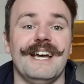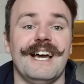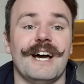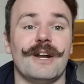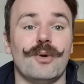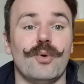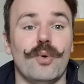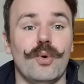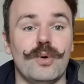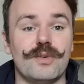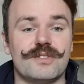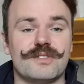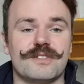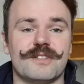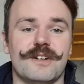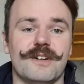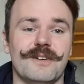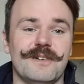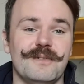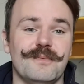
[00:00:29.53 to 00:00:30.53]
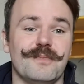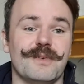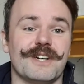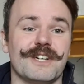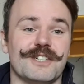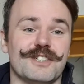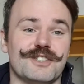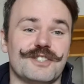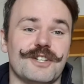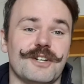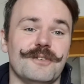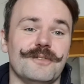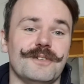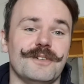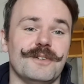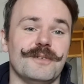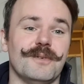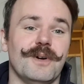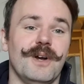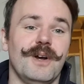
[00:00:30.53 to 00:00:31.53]
And also, we're going to show
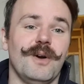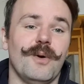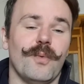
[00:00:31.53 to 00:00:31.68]
you